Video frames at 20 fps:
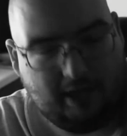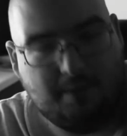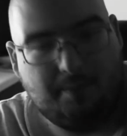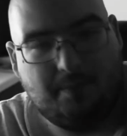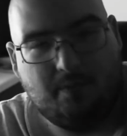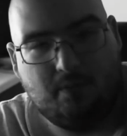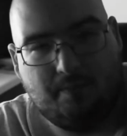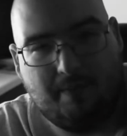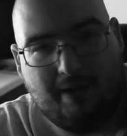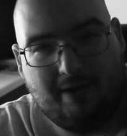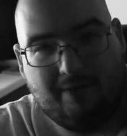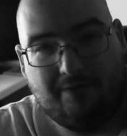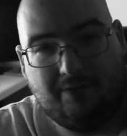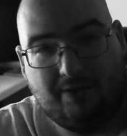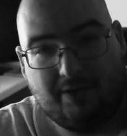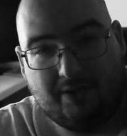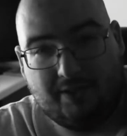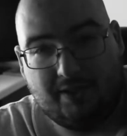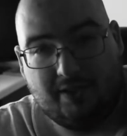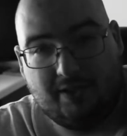a couple of
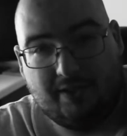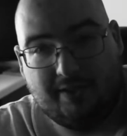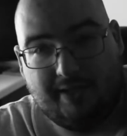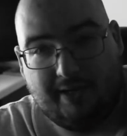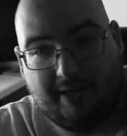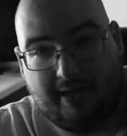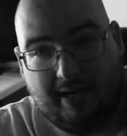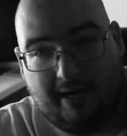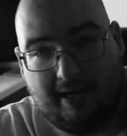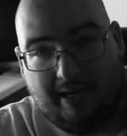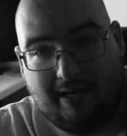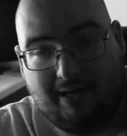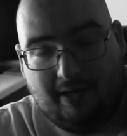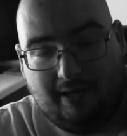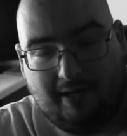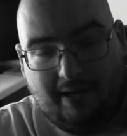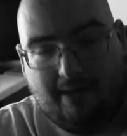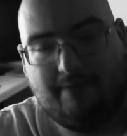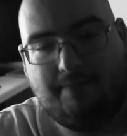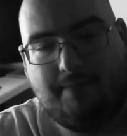malfunctions, like I had a
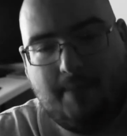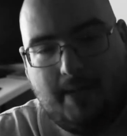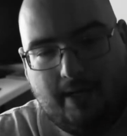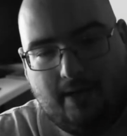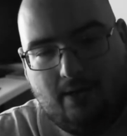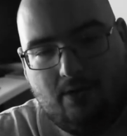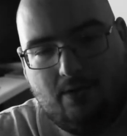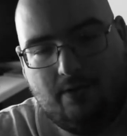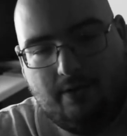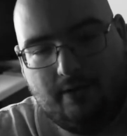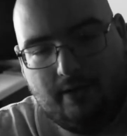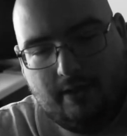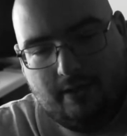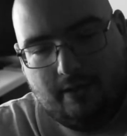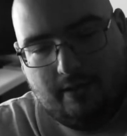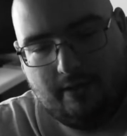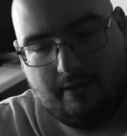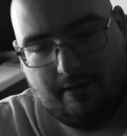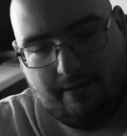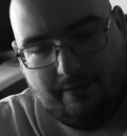lav mic on
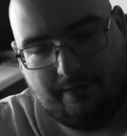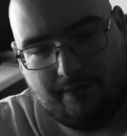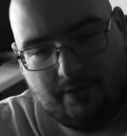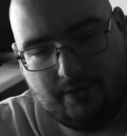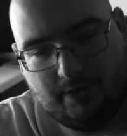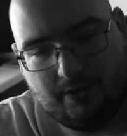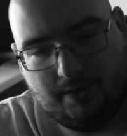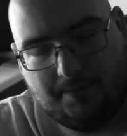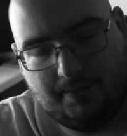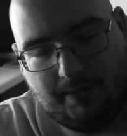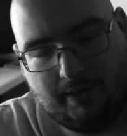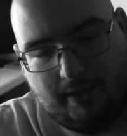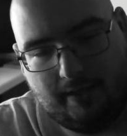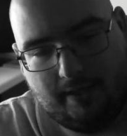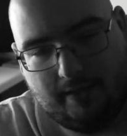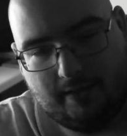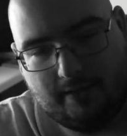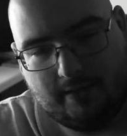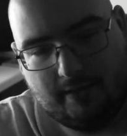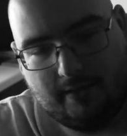in the first couple
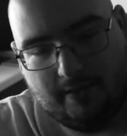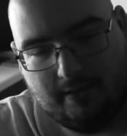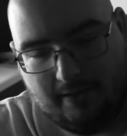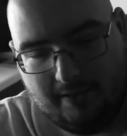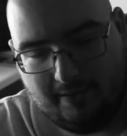days,